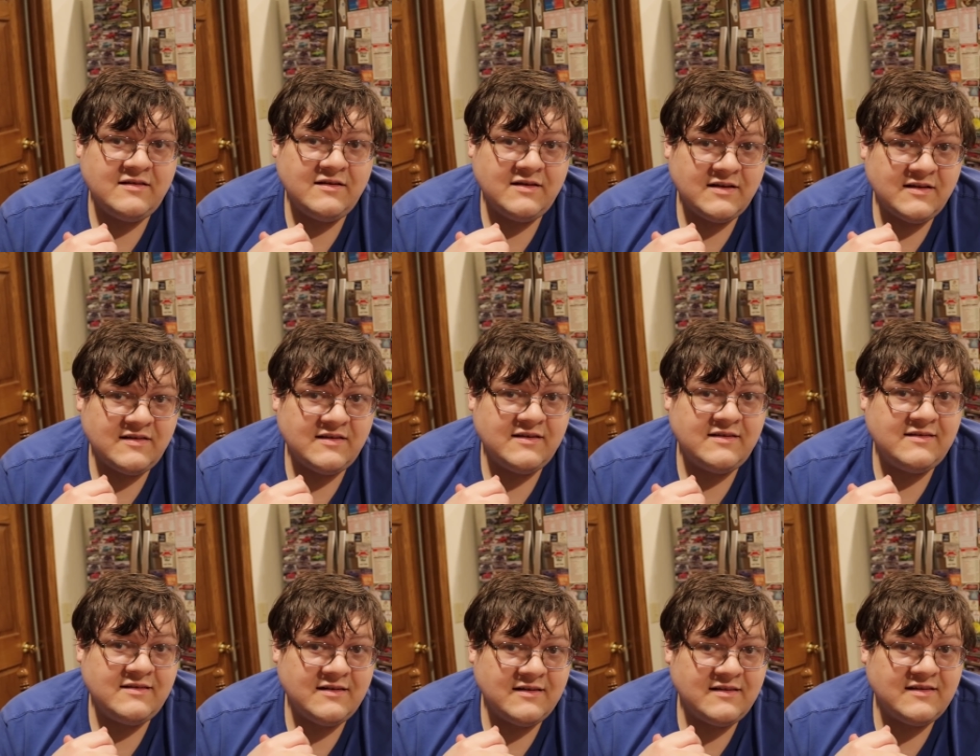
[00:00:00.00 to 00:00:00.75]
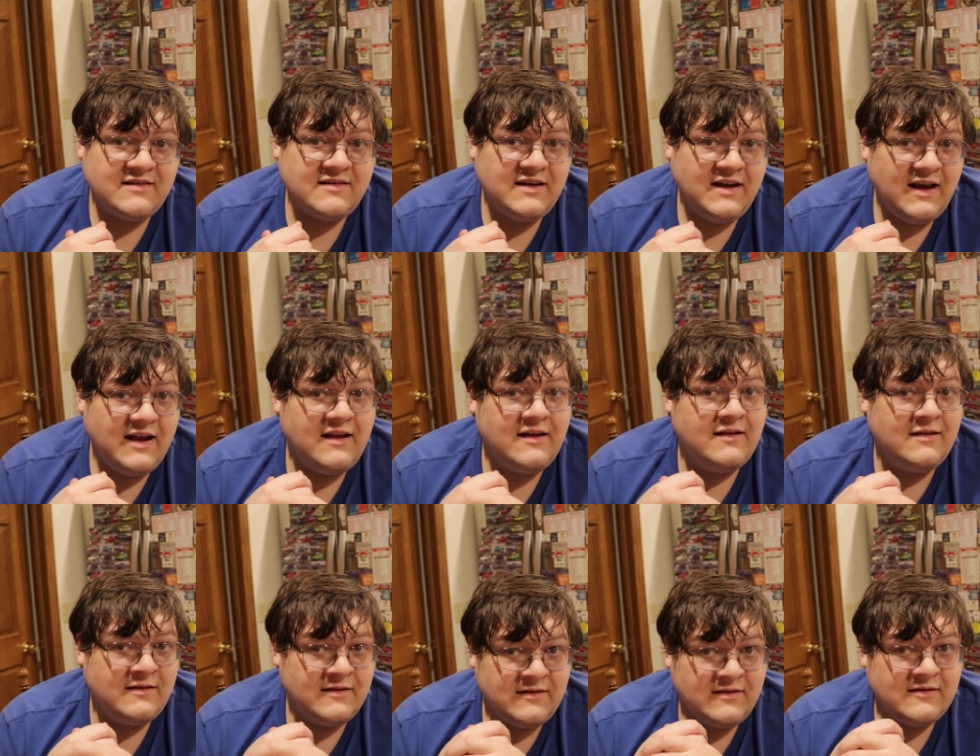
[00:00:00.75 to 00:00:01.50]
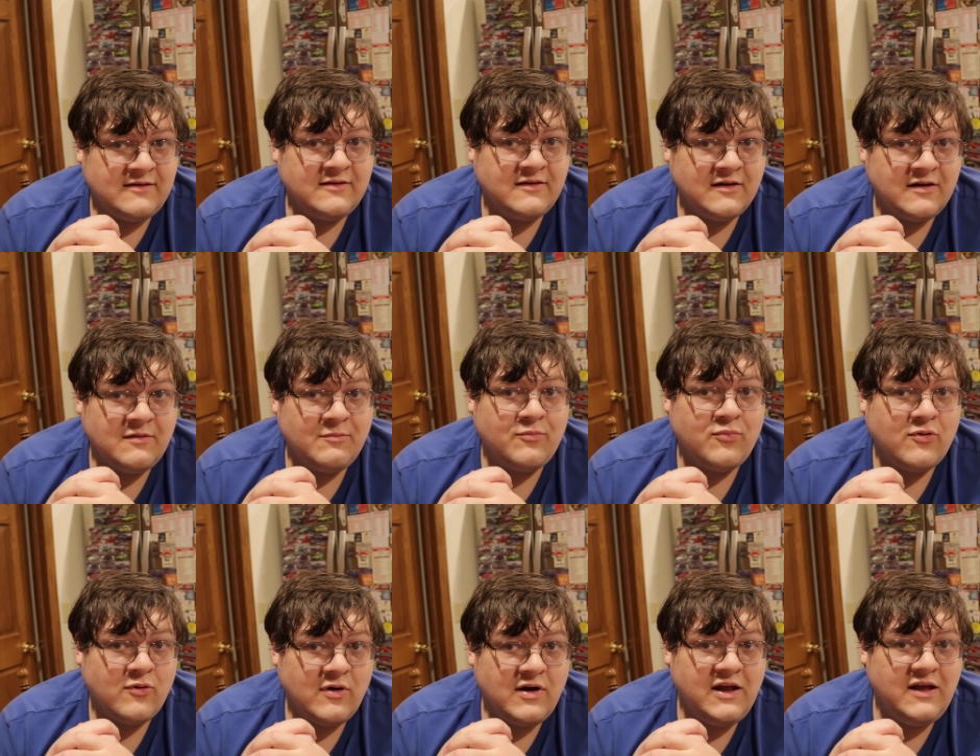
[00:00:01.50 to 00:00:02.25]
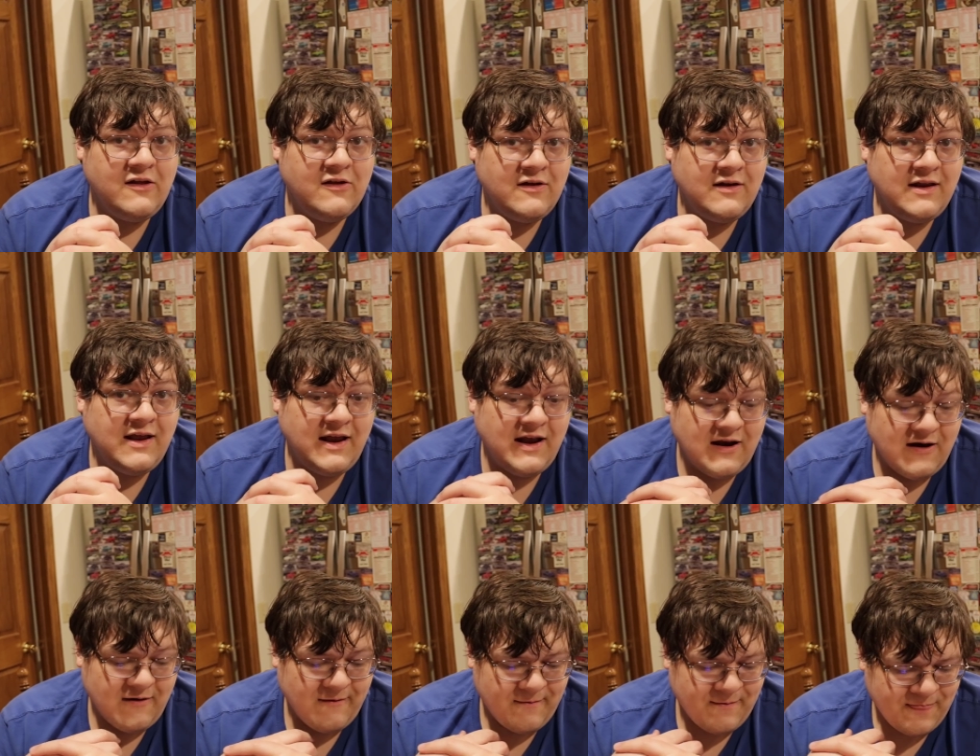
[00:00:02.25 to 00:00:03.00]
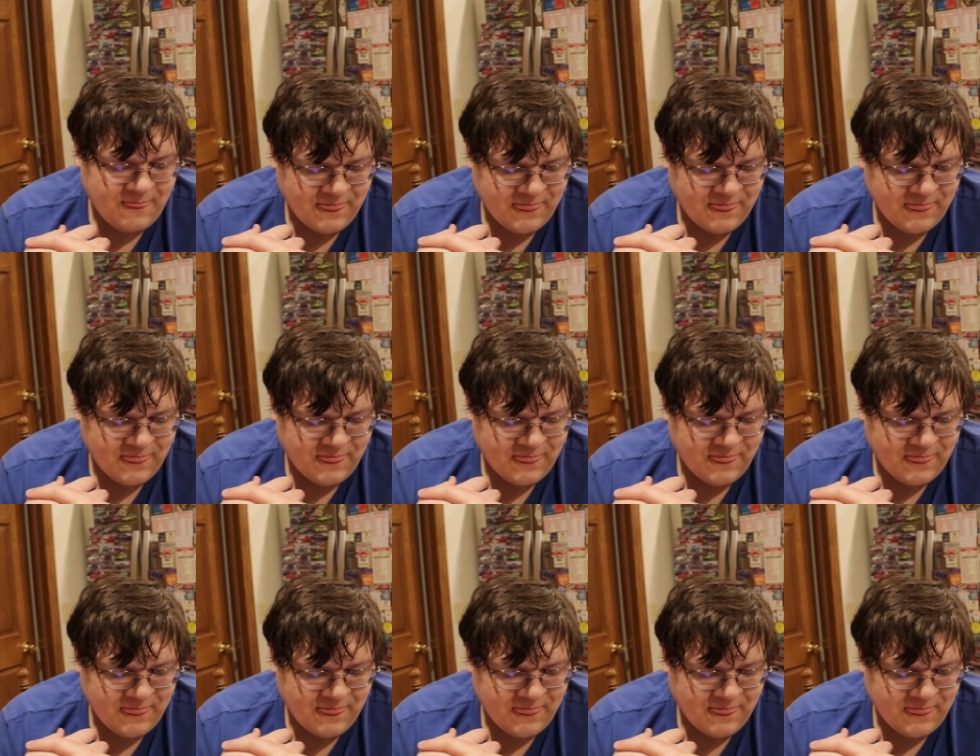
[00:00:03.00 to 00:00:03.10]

consistency is looking pretty good here.